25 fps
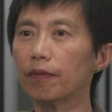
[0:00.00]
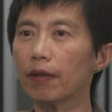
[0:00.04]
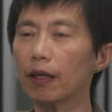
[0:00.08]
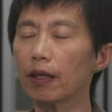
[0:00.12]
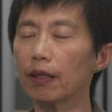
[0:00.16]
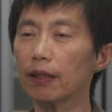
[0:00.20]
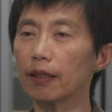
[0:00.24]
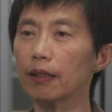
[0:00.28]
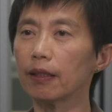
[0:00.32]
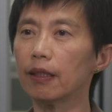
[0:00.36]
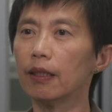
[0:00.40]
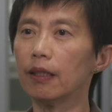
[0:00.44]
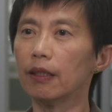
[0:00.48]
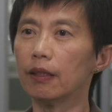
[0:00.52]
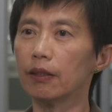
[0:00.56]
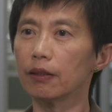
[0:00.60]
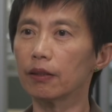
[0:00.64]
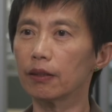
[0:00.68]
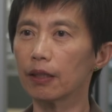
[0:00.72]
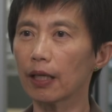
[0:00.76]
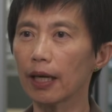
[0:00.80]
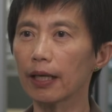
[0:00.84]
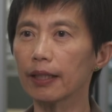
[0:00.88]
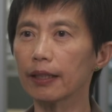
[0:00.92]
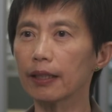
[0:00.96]
from
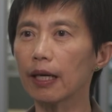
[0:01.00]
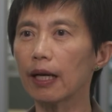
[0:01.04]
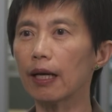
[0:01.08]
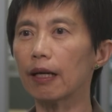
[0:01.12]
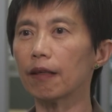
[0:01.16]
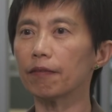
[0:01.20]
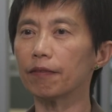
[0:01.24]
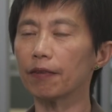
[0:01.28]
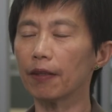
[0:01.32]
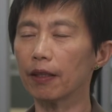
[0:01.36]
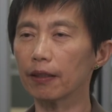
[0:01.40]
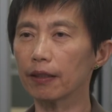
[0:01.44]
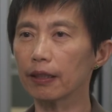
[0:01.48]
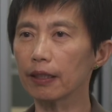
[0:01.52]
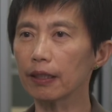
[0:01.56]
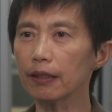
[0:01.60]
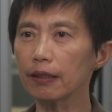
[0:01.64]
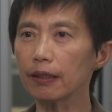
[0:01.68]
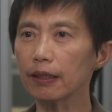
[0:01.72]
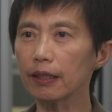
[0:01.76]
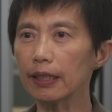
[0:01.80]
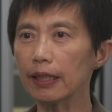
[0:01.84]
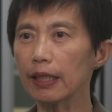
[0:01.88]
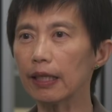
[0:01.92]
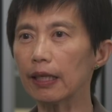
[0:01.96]
China, from
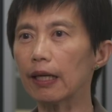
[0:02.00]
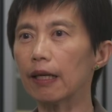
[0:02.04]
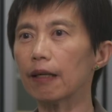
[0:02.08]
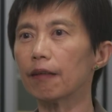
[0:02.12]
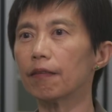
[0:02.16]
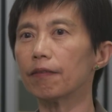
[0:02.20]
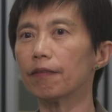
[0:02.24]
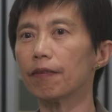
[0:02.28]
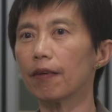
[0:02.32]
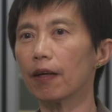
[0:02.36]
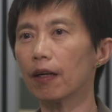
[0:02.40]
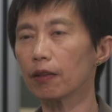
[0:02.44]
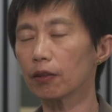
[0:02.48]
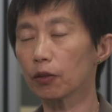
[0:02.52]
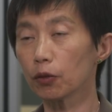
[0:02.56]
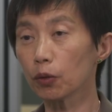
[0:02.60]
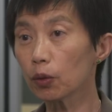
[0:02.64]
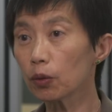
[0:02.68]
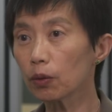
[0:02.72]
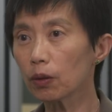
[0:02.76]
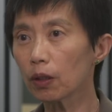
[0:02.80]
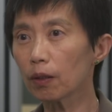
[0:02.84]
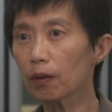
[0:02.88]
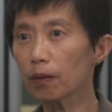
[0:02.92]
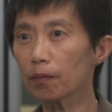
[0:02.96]
India, from
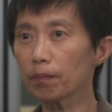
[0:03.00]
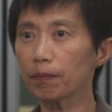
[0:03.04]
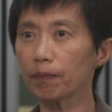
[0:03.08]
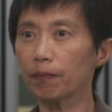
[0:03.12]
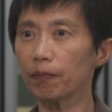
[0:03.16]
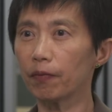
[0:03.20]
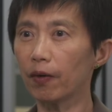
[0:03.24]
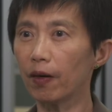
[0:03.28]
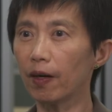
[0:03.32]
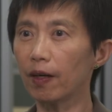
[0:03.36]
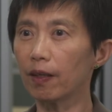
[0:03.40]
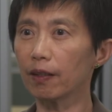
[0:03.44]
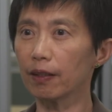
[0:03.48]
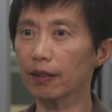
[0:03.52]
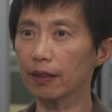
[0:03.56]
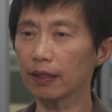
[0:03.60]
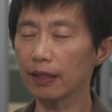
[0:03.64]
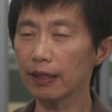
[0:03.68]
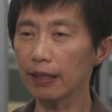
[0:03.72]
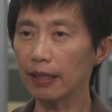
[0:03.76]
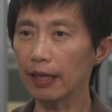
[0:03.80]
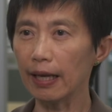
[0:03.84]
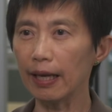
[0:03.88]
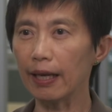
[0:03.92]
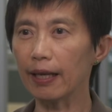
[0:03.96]
Europe, from
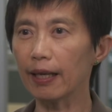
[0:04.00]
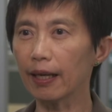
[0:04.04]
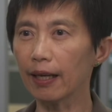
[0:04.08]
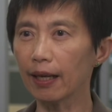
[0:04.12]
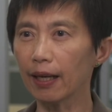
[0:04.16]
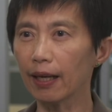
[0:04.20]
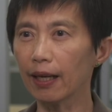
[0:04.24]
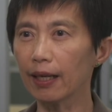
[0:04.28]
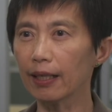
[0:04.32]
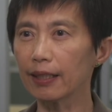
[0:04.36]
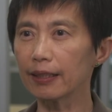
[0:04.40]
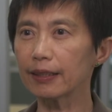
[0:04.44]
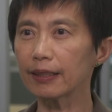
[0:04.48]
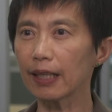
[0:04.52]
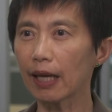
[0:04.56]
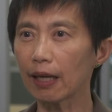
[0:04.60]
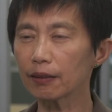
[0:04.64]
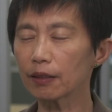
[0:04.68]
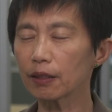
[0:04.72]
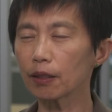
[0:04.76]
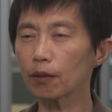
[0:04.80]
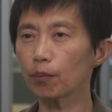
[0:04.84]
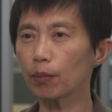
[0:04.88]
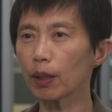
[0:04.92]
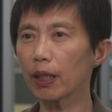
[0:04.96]
uh,
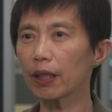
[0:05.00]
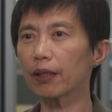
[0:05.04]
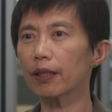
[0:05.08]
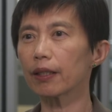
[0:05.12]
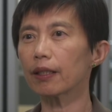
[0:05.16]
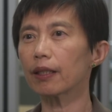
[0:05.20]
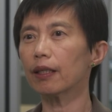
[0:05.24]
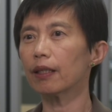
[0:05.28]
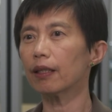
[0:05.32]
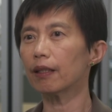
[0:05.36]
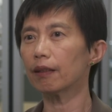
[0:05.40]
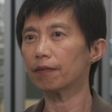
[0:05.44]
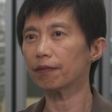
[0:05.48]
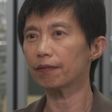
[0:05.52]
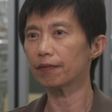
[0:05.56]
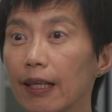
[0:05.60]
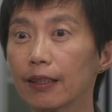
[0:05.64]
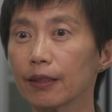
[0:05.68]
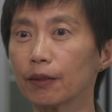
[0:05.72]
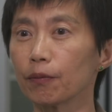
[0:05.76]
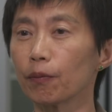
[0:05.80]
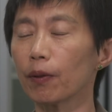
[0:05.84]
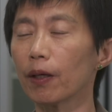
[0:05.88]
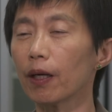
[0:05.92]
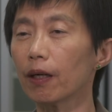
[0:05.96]
South America
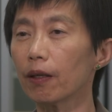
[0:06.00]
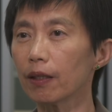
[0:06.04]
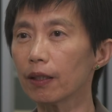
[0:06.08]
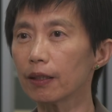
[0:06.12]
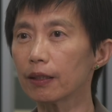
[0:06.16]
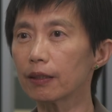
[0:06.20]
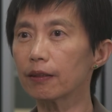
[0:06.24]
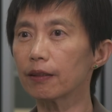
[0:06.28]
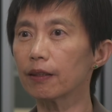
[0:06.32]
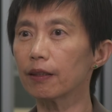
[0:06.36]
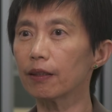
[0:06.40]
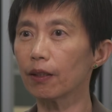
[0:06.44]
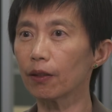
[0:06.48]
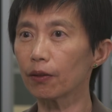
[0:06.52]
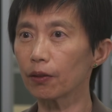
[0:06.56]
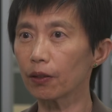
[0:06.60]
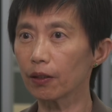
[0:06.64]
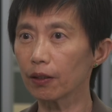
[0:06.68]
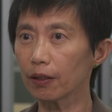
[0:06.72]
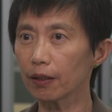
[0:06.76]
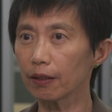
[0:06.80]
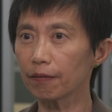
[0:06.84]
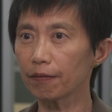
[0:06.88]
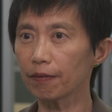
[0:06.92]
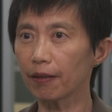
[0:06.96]
as well as
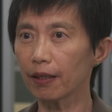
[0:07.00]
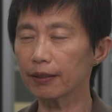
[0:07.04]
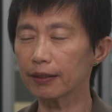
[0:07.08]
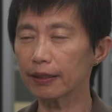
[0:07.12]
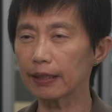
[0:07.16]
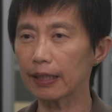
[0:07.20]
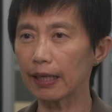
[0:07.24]
locally from